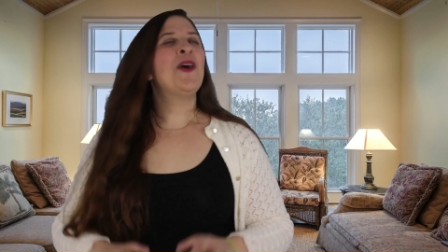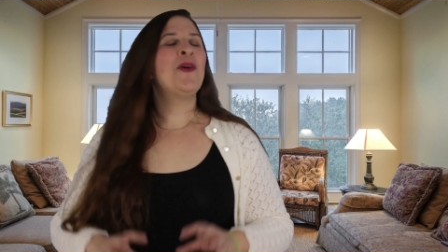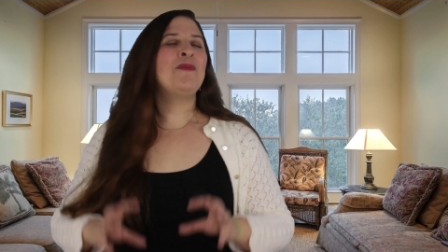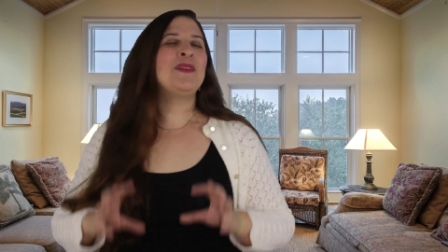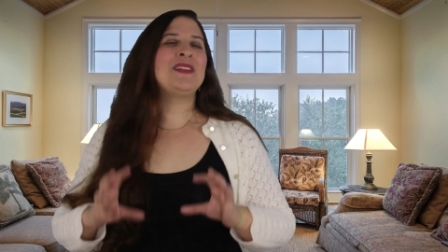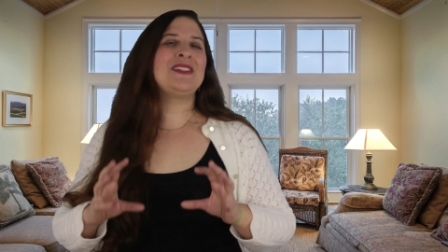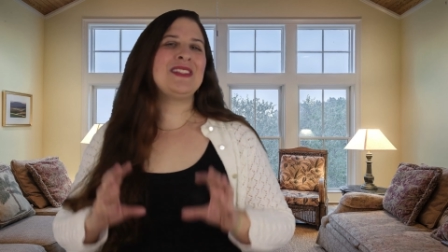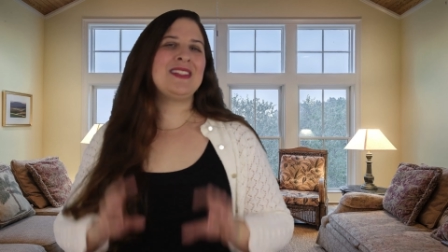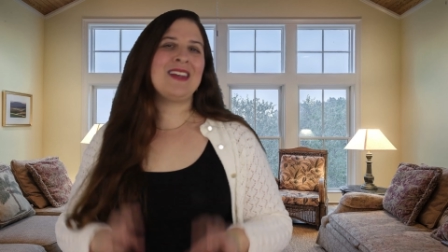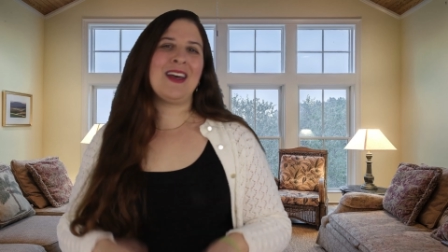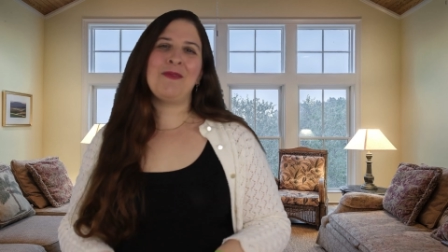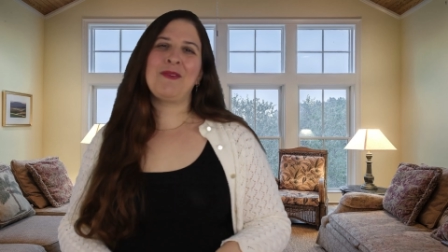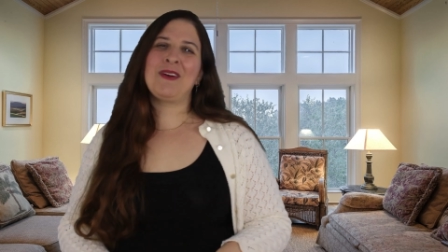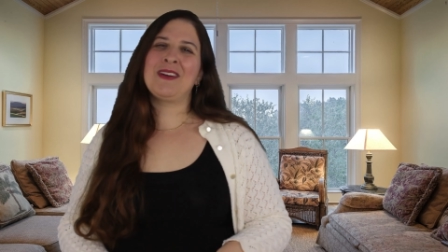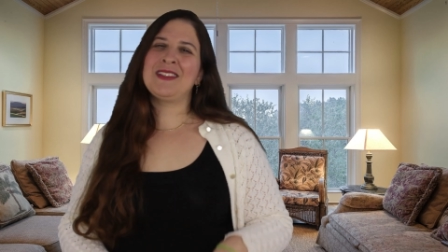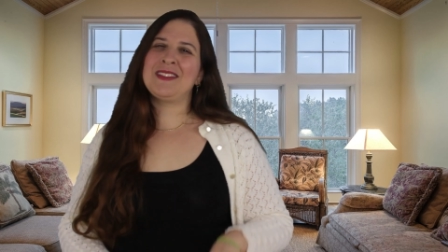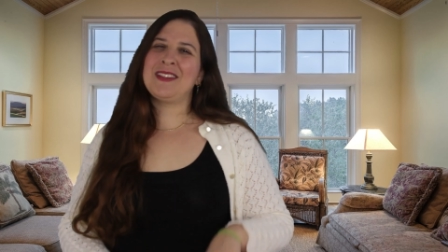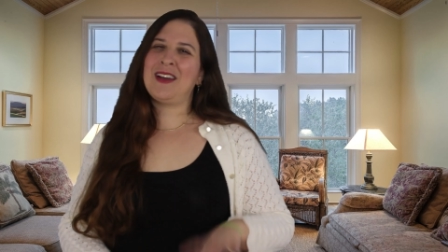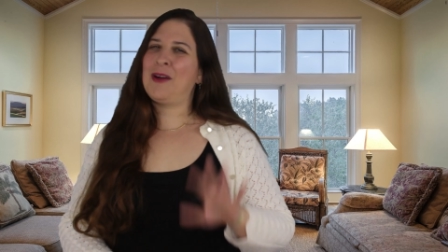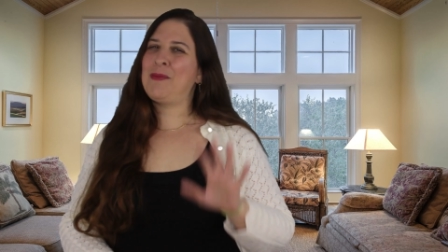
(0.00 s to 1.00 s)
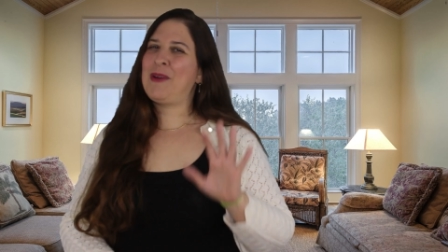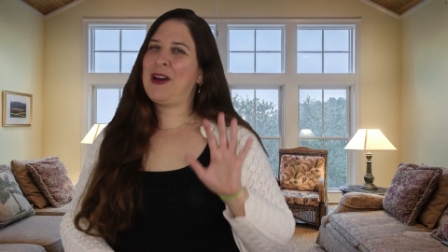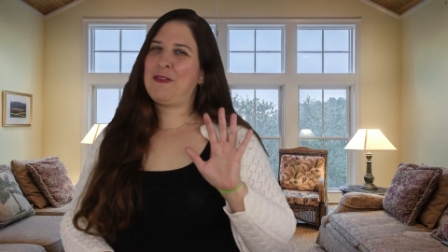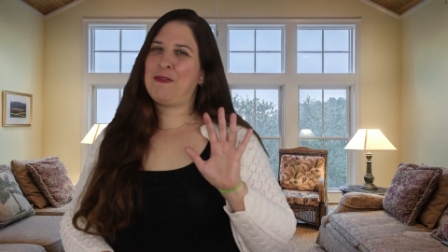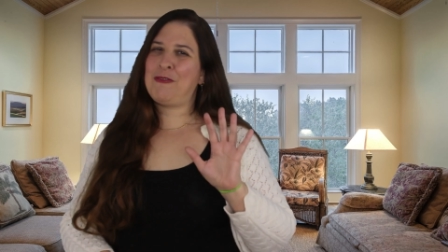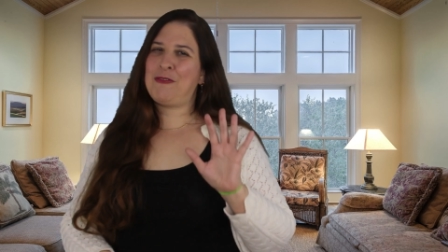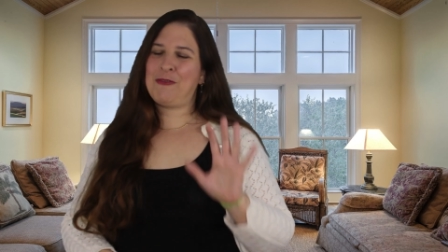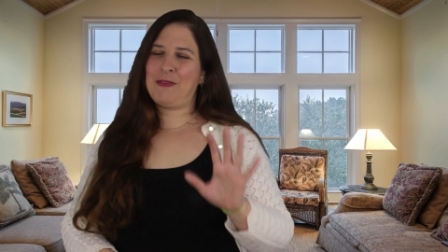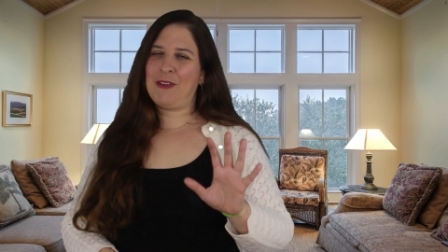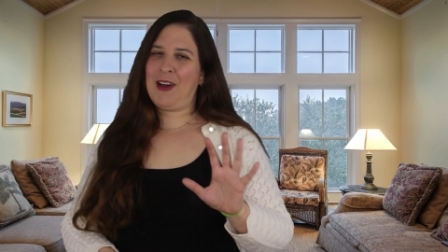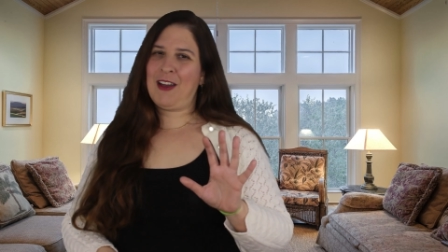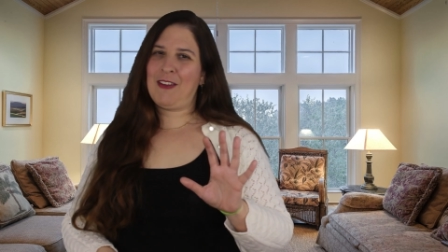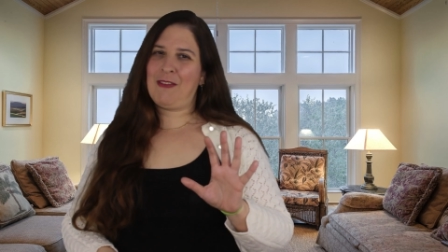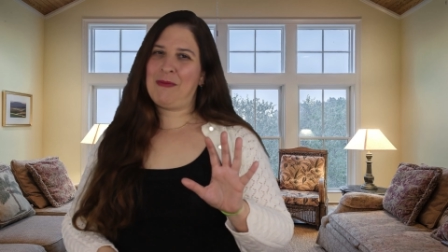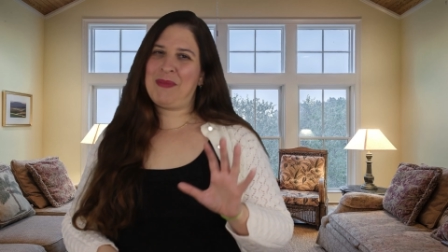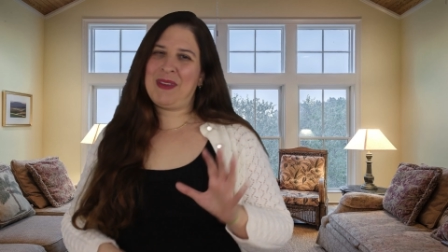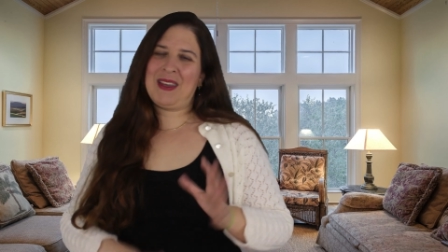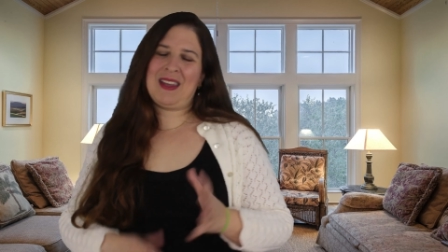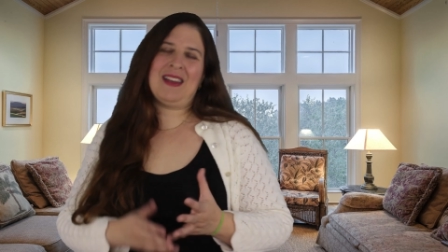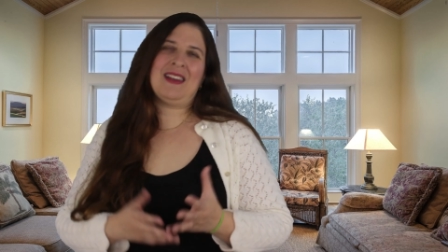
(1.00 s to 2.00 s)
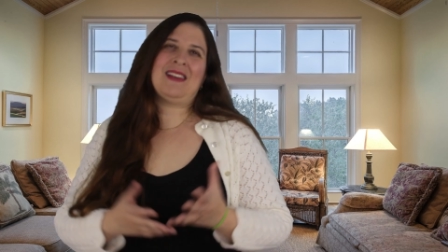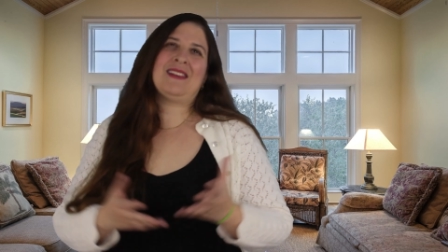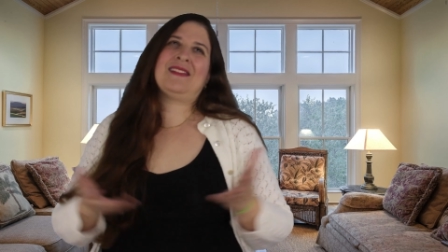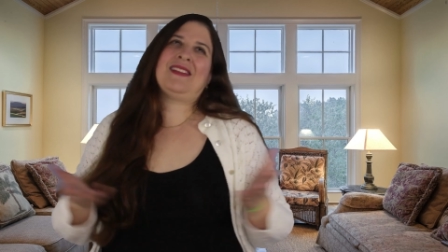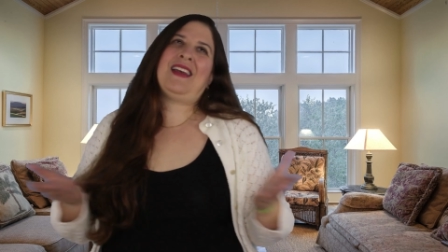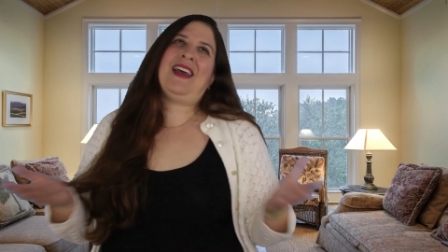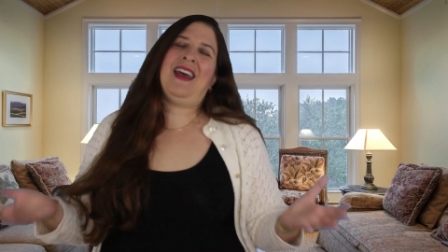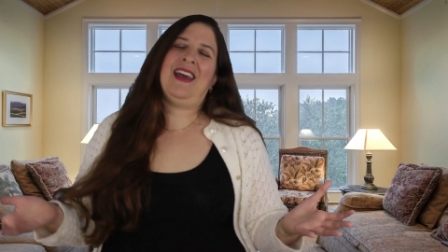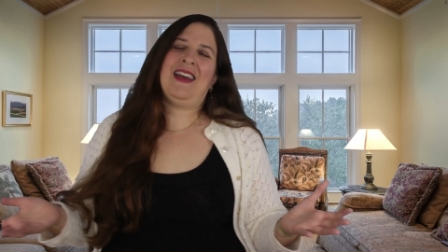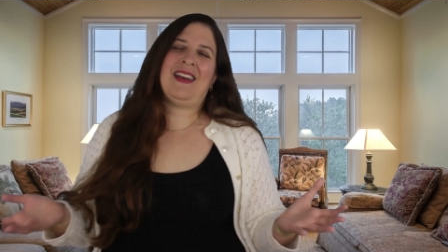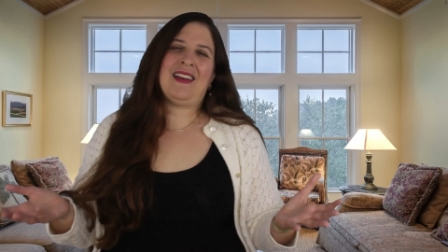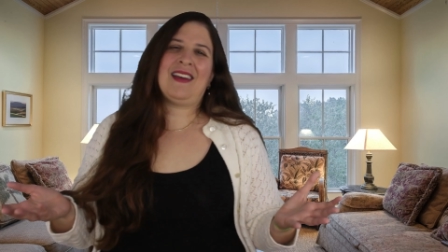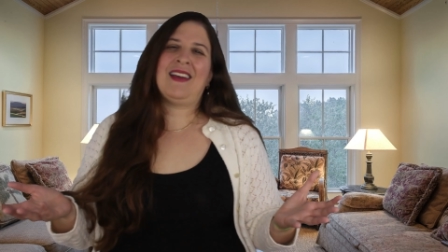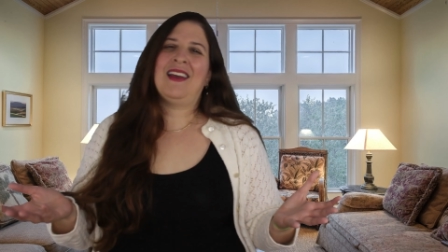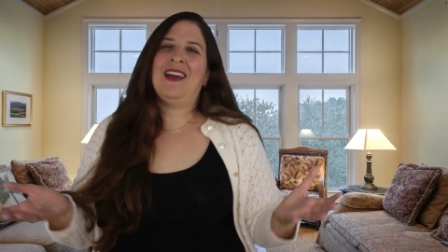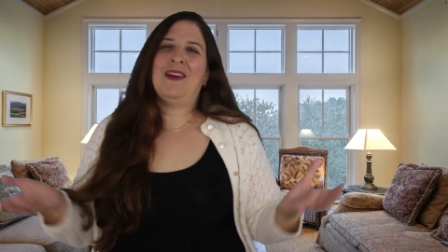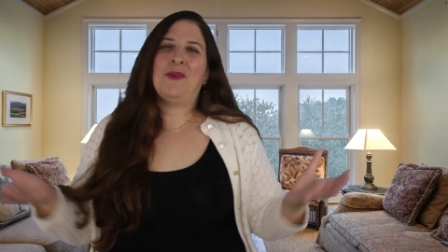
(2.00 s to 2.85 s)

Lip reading: But today I'm going to talk about 5 because, hey,